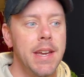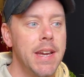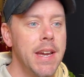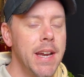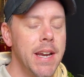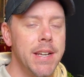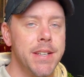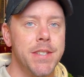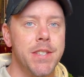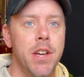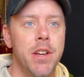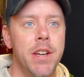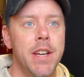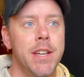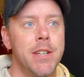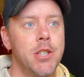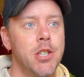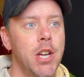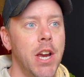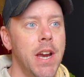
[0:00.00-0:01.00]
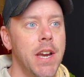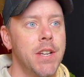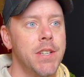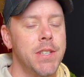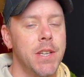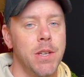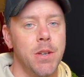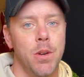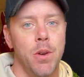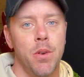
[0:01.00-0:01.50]
It's not a change
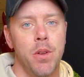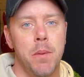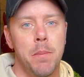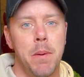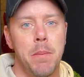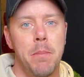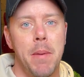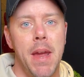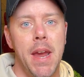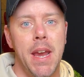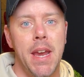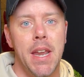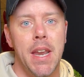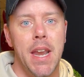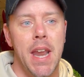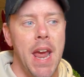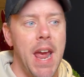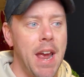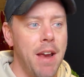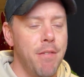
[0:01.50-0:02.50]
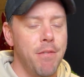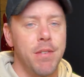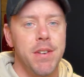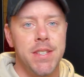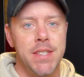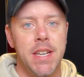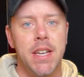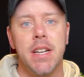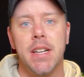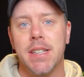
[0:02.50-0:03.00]
that you're gonna be making every
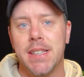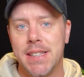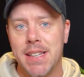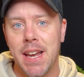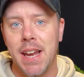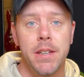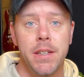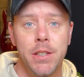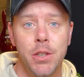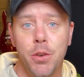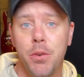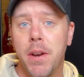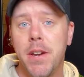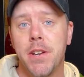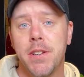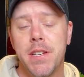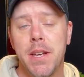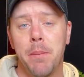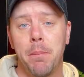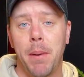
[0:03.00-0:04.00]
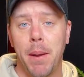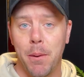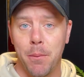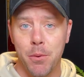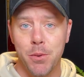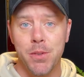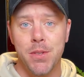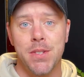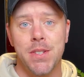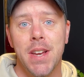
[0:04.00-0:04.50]
single day. You'll create your template
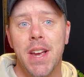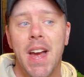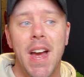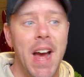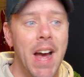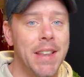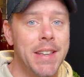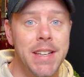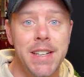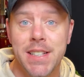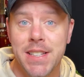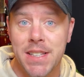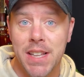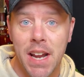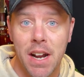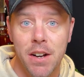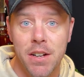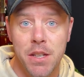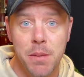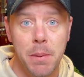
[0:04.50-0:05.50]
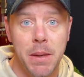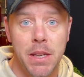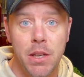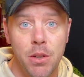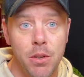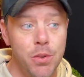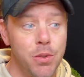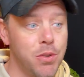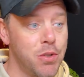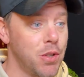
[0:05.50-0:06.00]
once, and then it's there to be
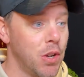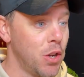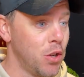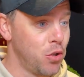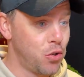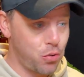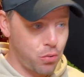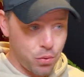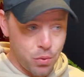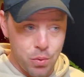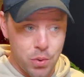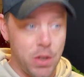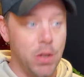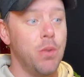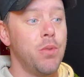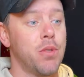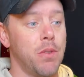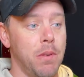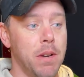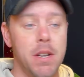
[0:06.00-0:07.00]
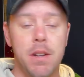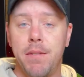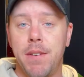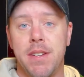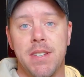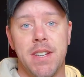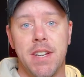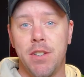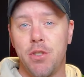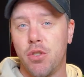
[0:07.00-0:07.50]
used through the user
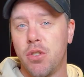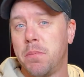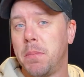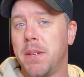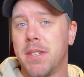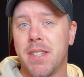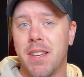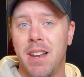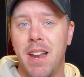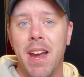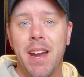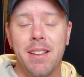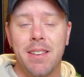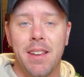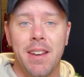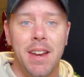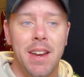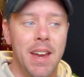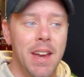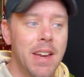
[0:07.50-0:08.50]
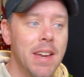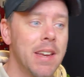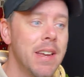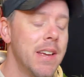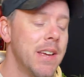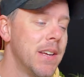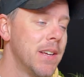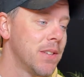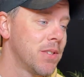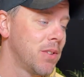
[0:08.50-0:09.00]
interface. It can just be selected, okay?
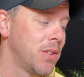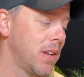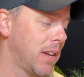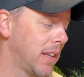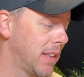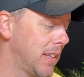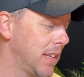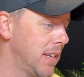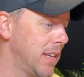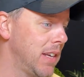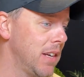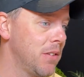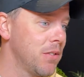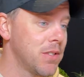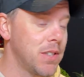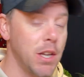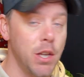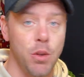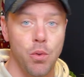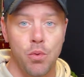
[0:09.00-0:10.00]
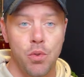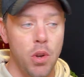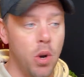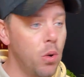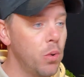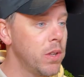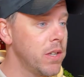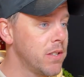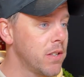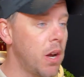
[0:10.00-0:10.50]
So the idea here is that you
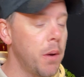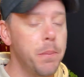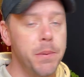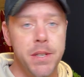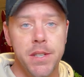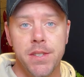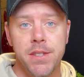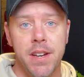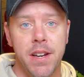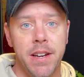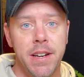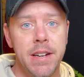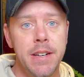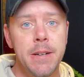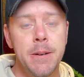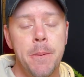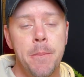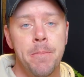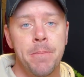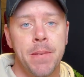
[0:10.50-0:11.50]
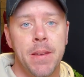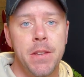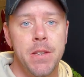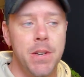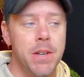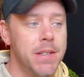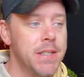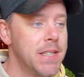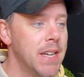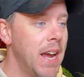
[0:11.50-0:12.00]
know these options are here and you
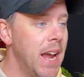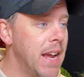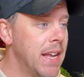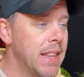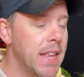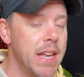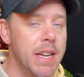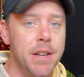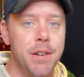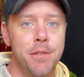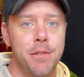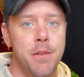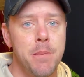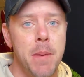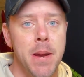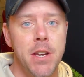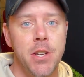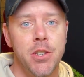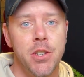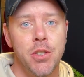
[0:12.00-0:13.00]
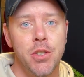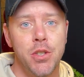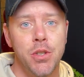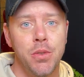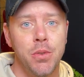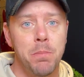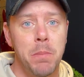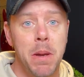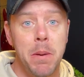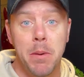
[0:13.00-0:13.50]
can take that information
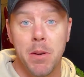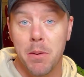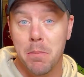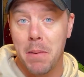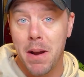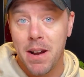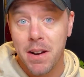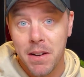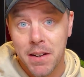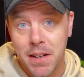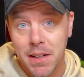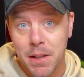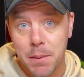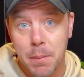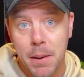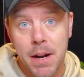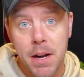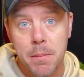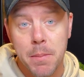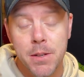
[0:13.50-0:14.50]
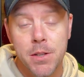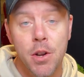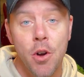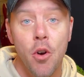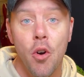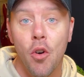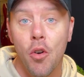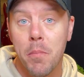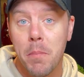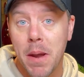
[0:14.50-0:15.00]
to maybe your marketing department
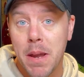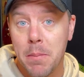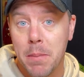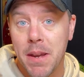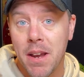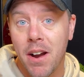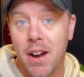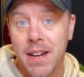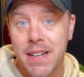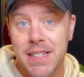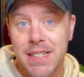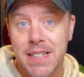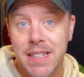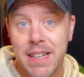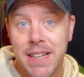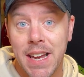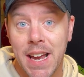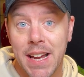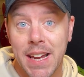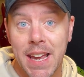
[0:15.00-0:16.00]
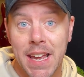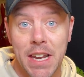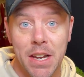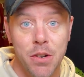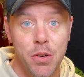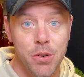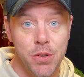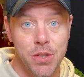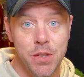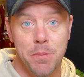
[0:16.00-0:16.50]
or maybe IT and get a
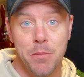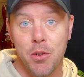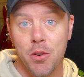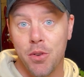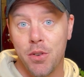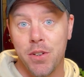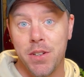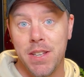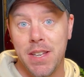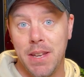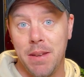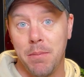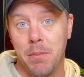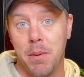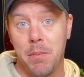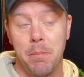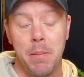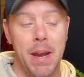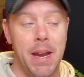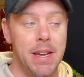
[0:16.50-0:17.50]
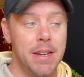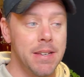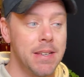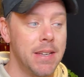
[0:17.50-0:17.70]
custom color theme made.